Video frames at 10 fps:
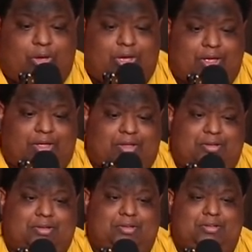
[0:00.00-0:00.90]

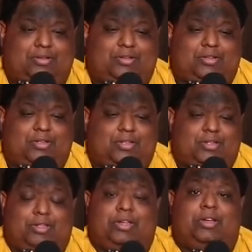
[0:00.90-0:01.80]

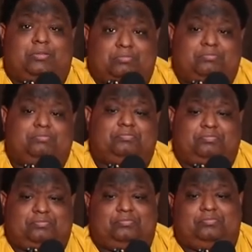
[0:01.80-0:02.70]

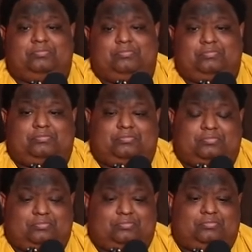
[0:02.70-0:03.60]

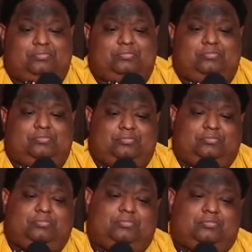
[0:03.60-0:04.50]

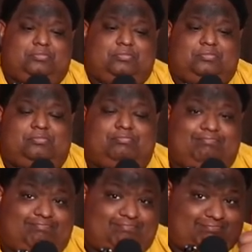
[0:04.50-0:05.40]

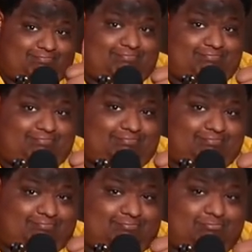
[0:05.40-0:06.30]

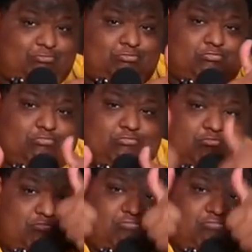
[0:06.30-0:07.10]
[no speech]